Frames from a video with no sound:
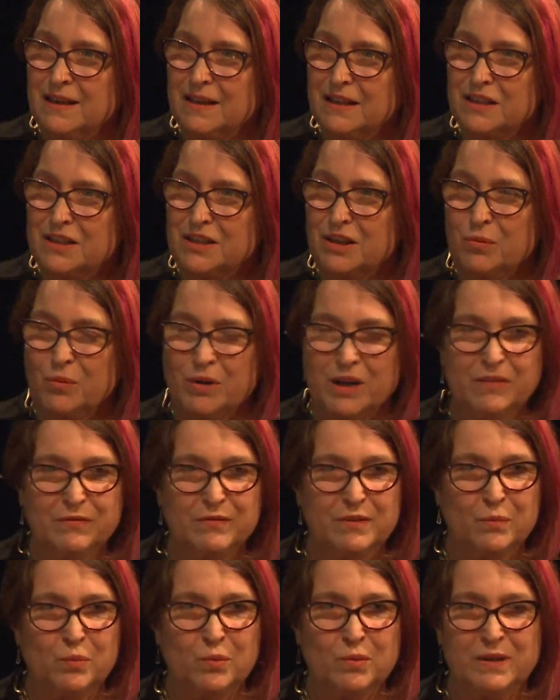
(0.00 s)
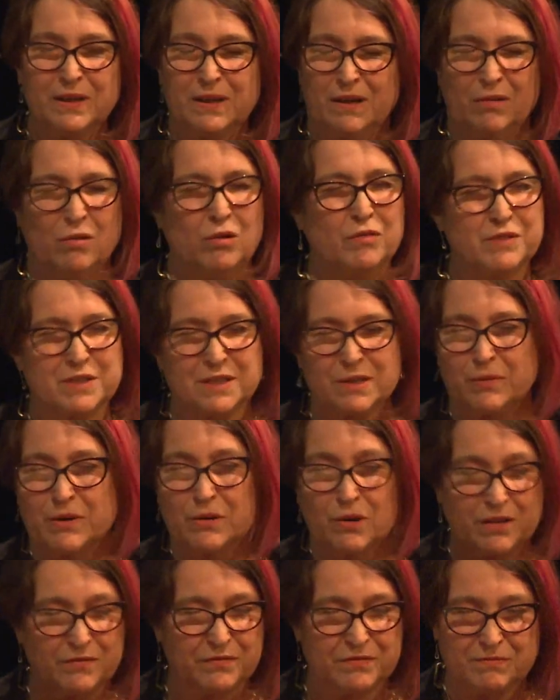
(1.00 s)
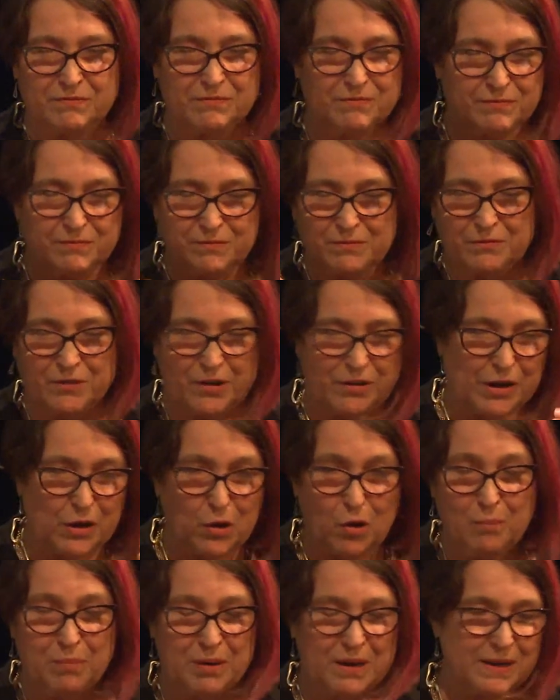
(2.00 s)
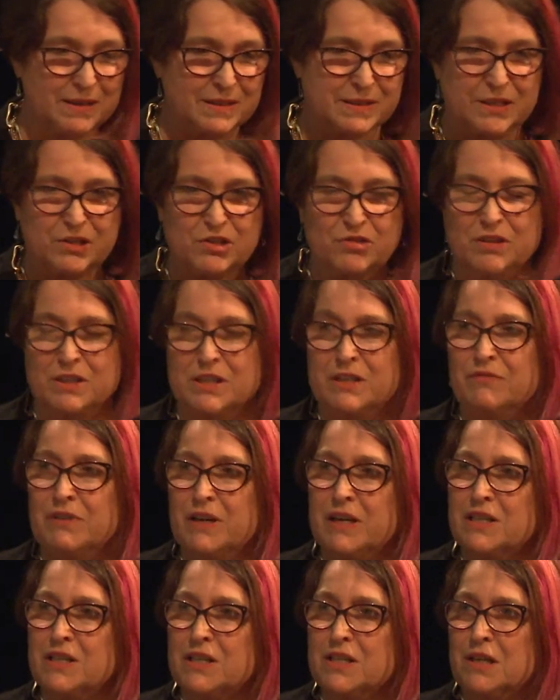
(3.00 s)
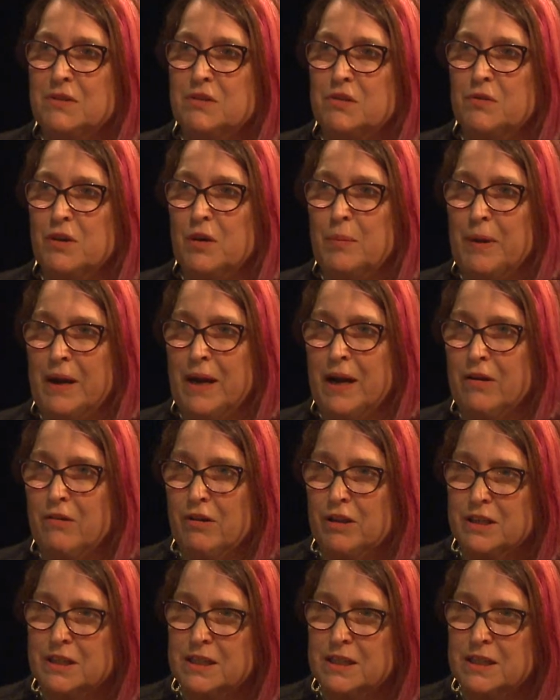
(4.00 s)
And so whatever, obviously we all have very complex and interesting relationships with our parents.